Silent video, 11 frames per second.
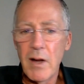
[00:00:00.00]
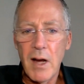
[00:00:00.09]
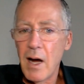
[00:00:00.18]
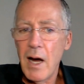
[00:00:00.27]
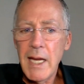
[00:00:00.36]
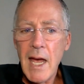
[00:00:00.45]

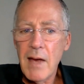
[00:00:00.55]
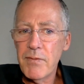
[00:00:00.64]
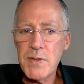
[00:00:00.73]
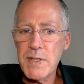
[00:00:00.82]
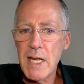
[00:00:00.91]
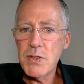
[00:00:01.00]
I have a
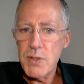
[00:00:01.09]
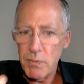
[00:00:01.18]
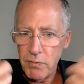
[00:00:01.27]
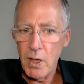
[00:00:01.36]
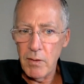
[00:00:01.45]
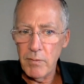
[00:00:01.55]
sense of
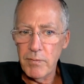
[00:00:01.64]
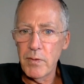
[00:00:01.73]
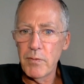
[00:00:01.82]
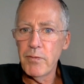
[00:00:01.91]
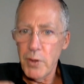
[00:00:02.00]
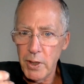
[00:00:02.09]
love
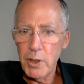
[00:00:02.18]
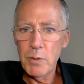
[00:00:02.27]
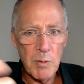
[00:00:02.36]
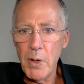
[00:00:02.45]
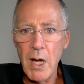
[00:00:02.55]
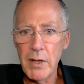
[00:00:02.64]
for the
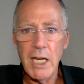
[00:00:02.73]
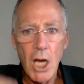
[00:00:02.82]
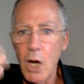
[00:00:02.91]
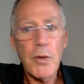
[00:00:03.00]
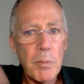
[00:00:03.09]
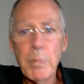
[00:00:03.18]
human body.
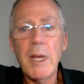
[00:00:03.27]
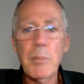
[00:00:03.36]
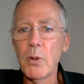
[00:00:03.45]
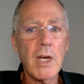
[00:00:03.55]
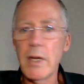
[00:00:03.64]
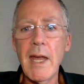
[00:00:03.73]
Other people
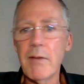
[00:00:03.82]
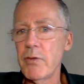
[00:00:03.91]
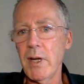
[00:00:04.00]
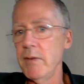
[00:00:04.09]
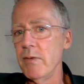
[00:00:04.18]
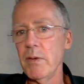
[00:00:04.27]
can never
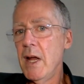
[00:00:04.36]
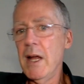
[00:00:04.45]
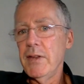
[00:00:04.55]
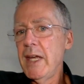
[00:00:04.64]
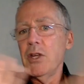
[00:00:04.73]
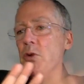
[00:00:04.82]
even, they don't